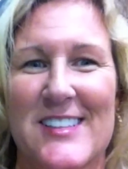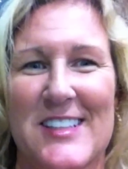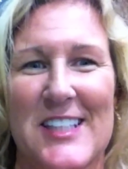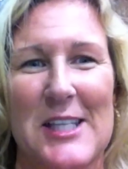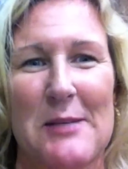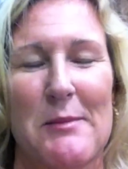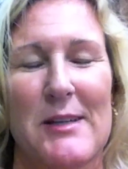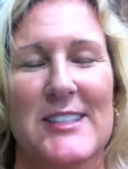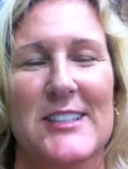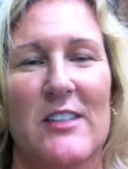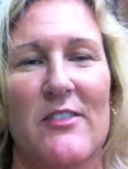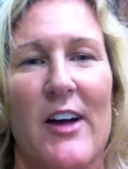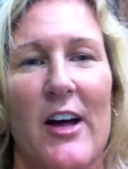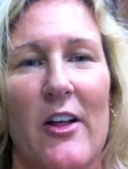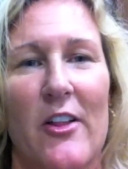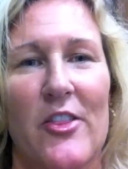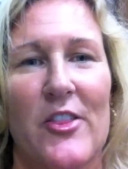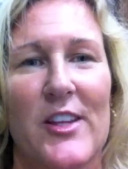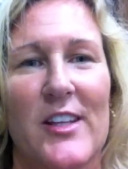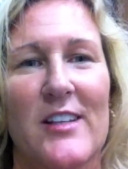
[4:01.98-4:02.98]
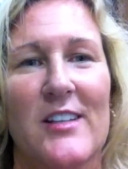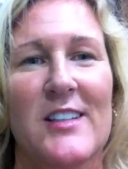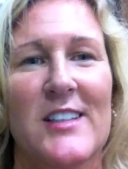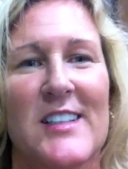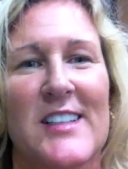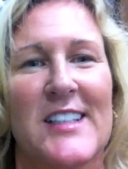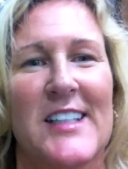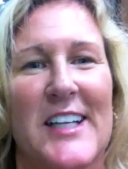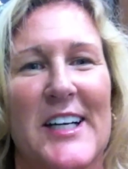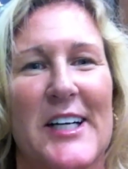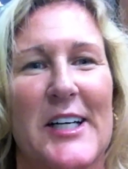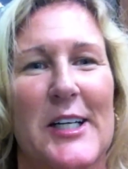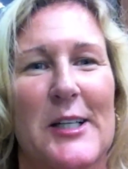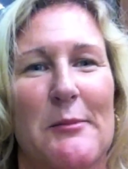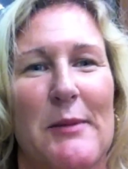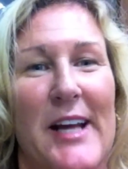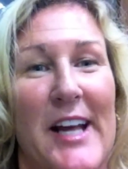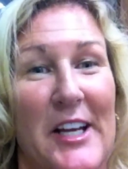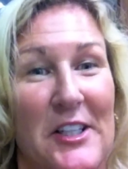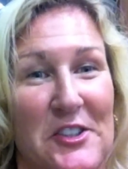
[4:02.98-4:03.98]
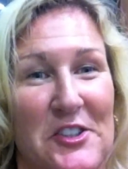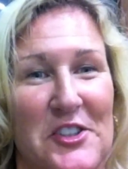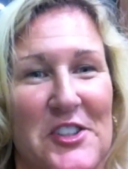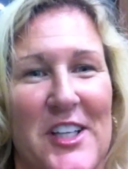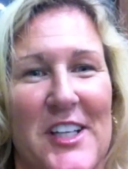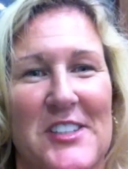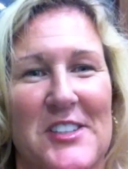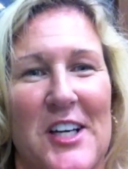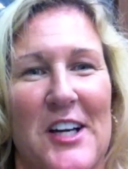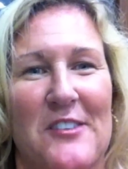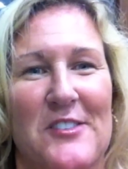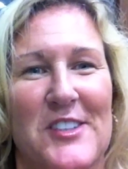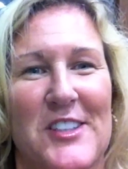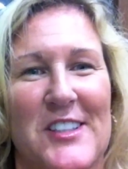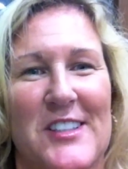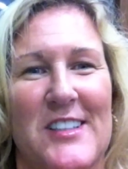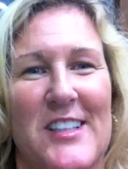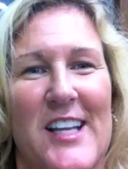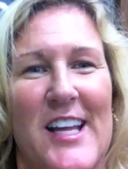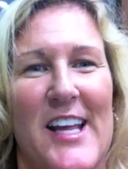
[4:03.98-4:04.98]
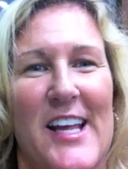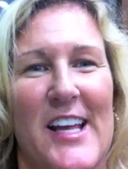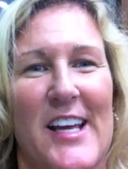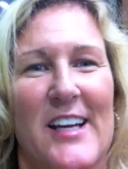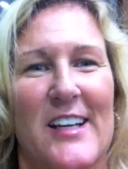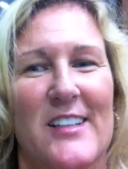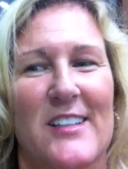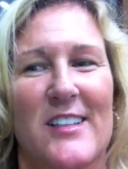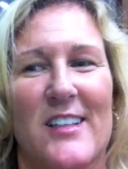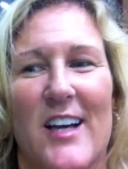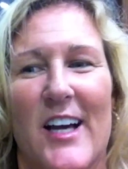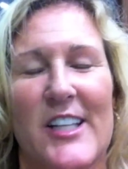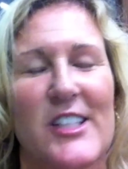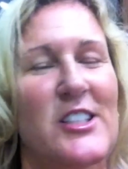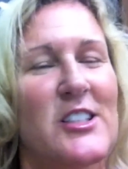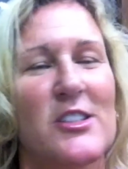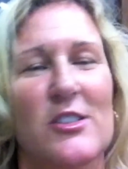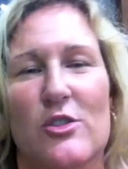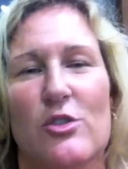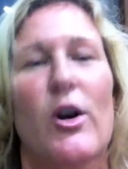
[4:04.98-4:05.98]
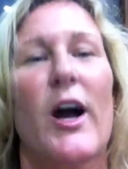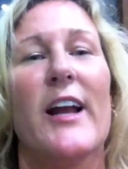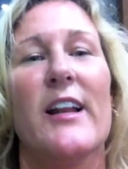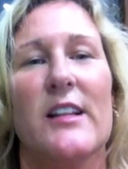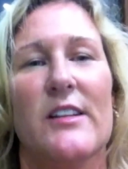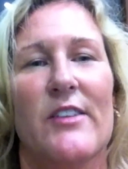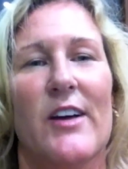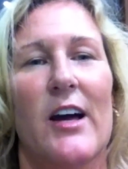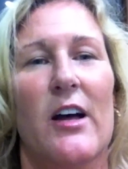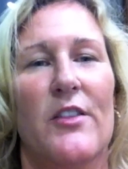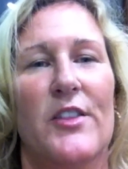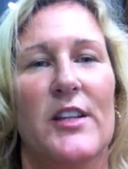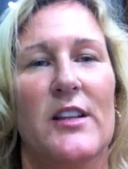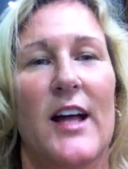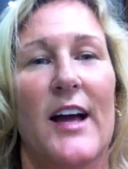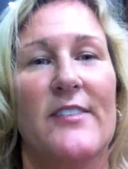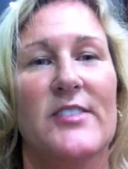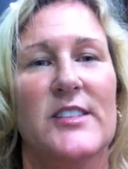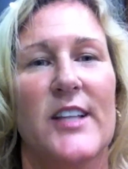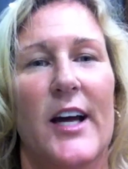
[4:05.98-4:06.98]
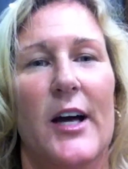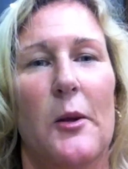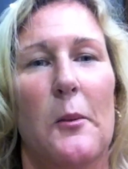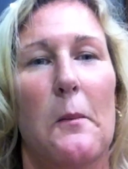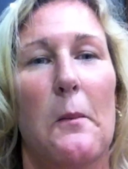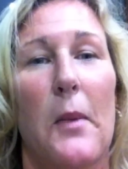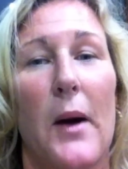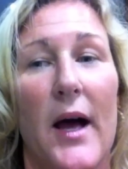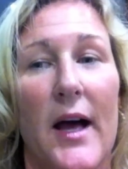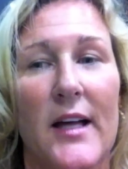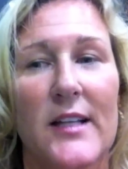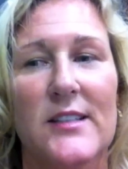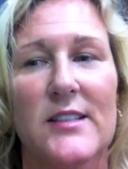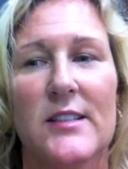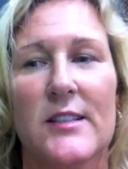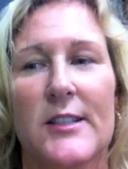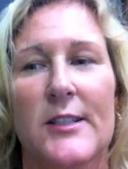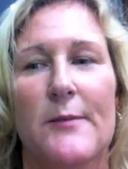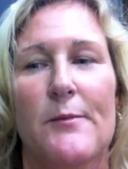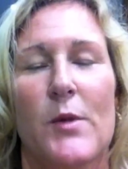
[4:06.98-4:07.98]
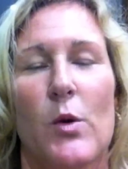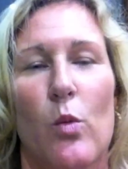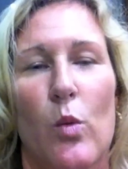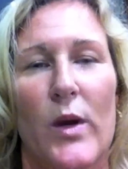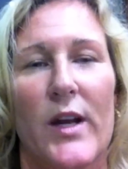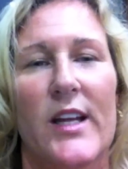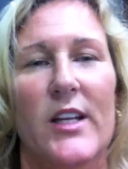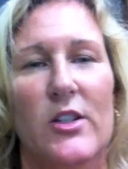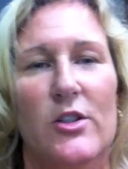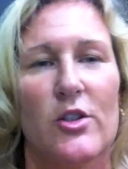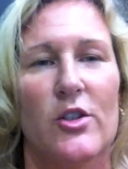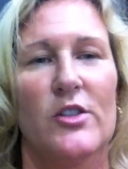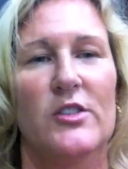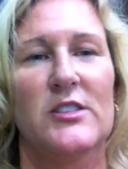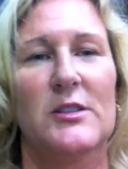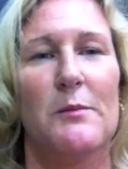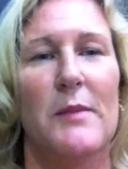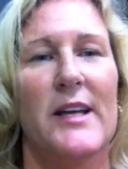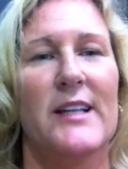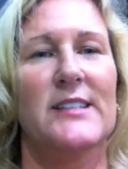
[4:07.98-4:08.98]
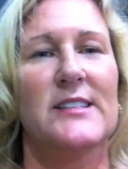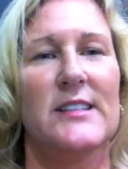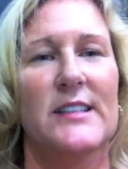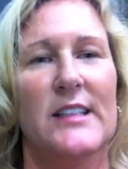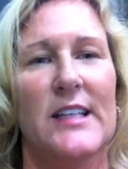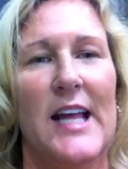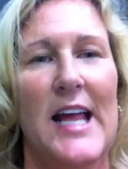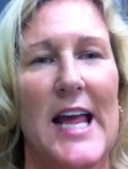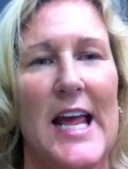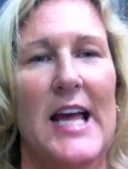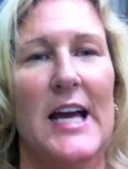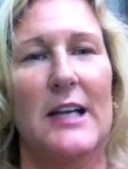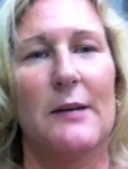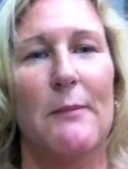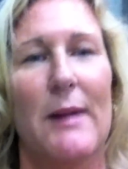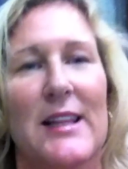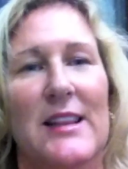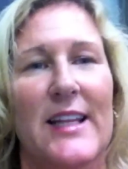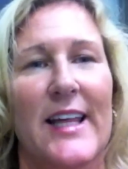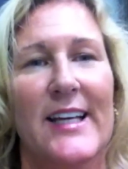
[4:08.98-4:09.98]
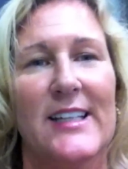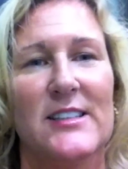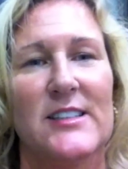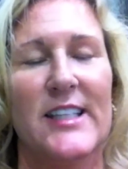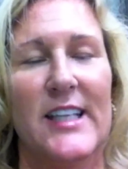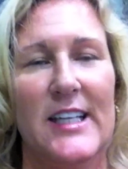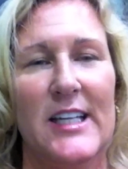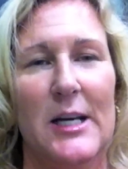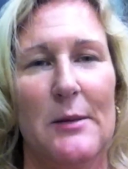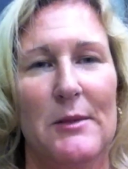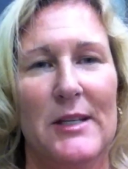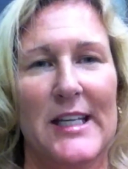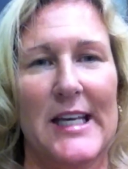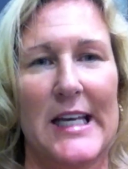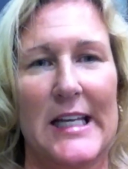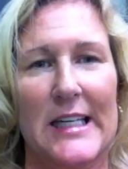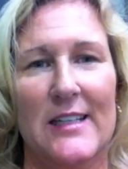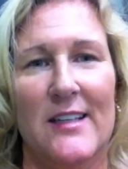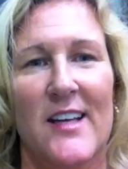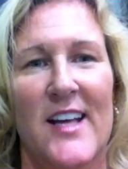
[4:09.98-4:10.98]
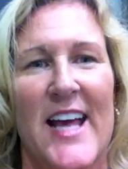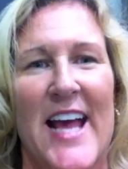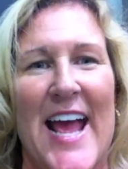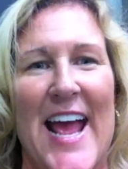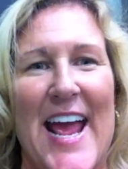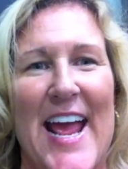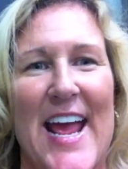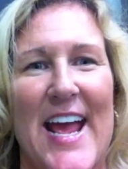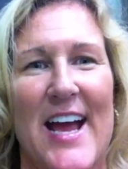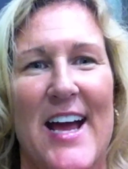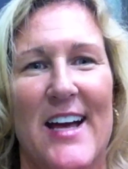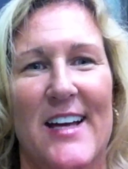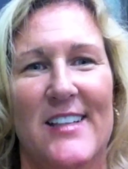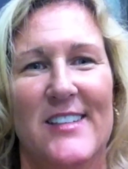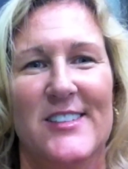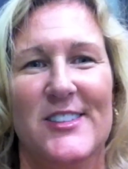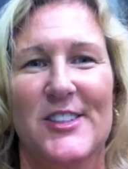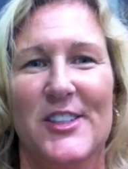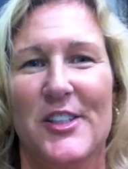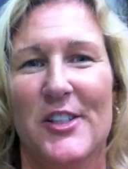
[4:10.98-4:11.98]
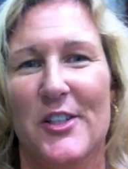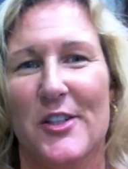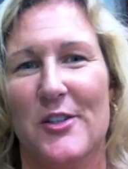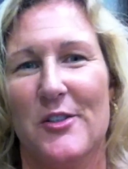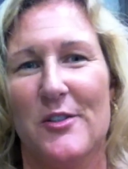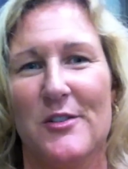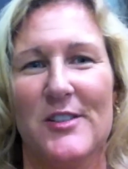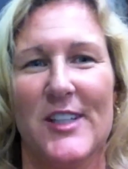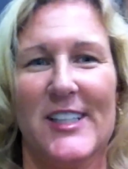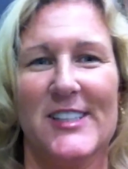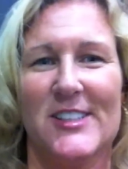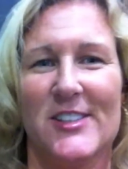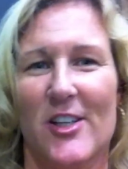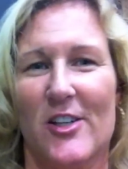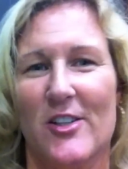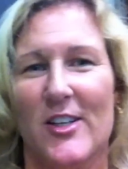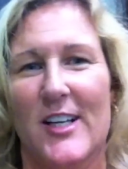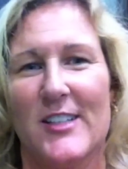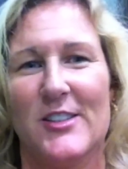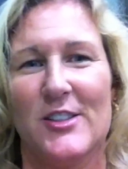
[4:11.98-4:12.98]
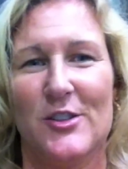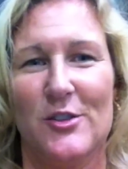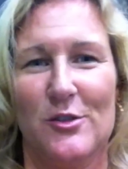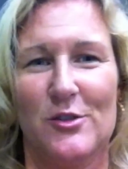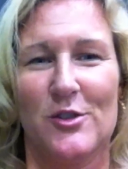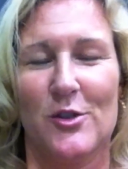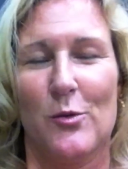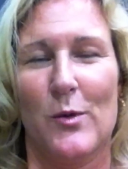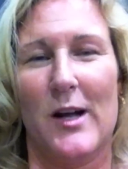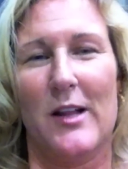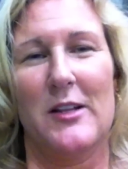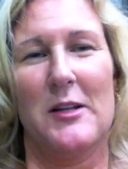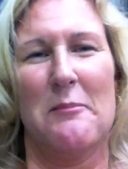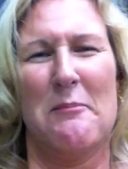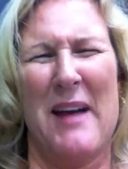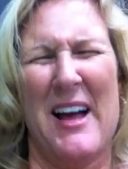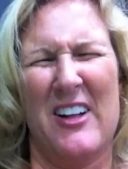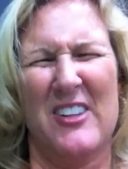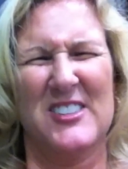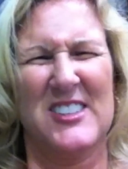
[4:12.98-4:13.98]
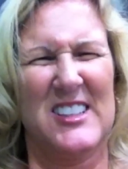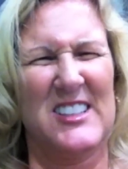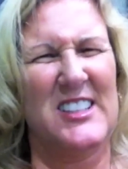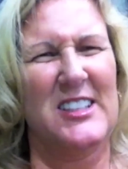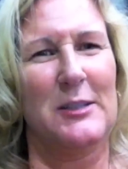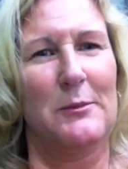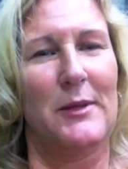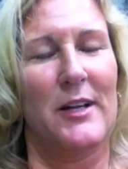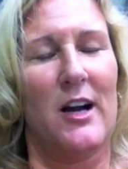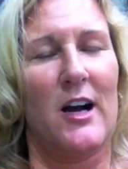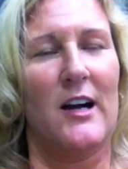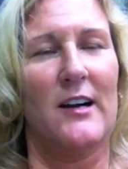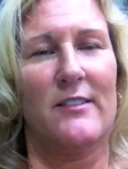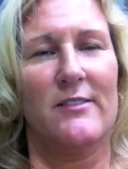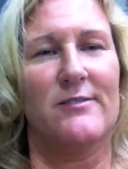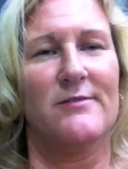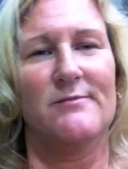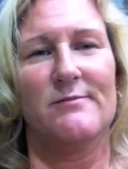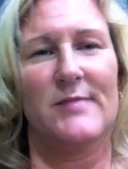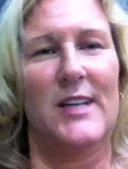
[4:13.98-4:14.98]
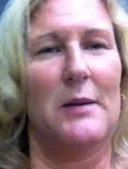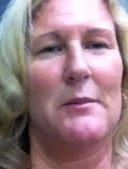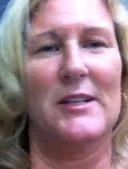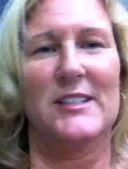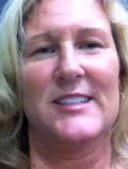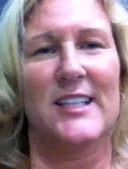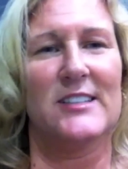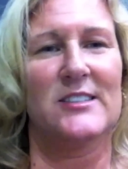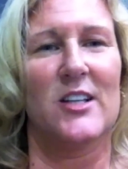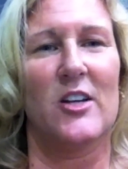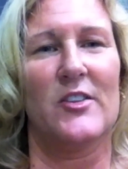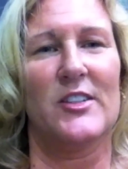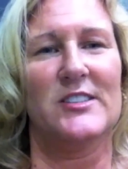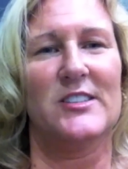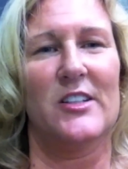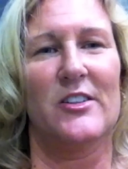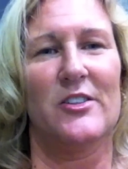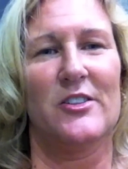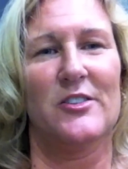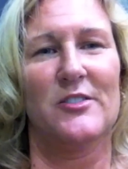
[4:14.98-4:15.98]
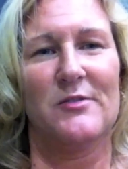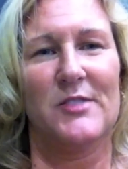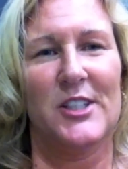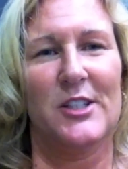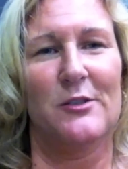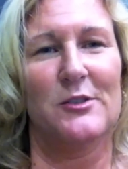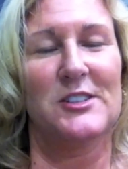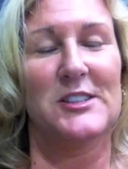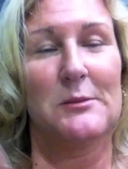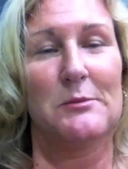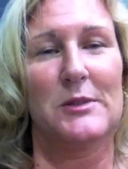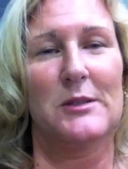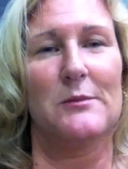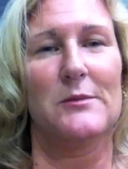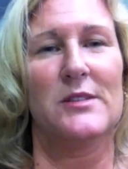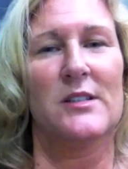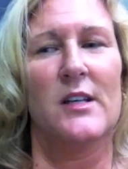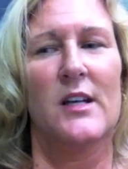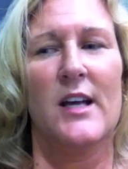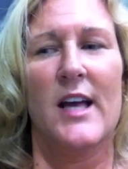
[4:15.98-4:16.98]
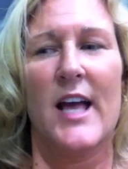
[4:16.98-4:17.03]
and keep myself healthy. Um, I exercise often and I just try to live a healthy lifestyle. But when it turns to medicine and my legs get numb again and you know i start not to do so well and balance a little bit off ms has all these other you know symptoms